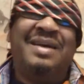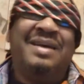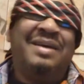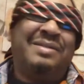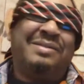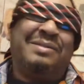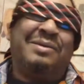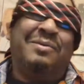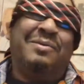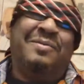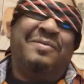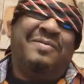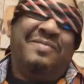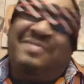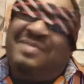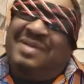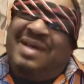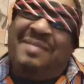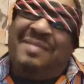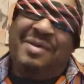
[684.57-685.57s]
So,
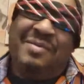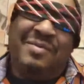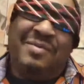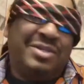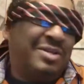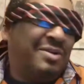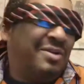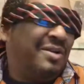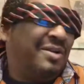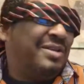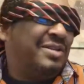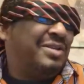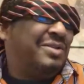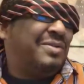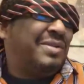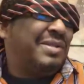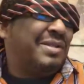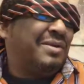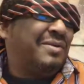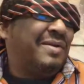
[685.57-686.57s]
I mean, what's she going to
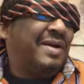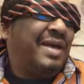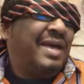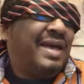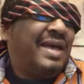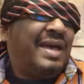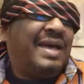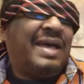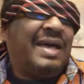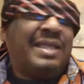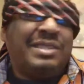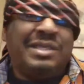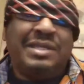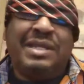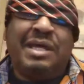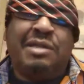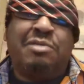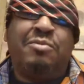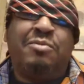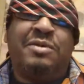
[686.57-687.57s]
do? So I think
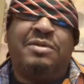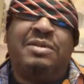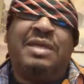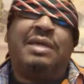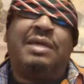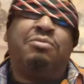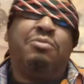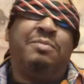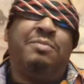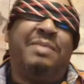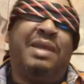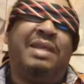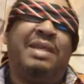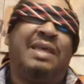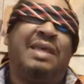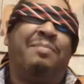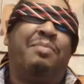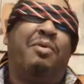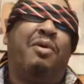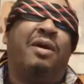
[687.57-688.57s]
that's what made
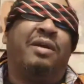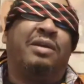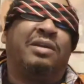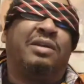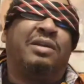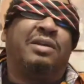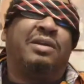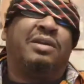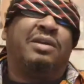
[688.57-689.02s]
that part good.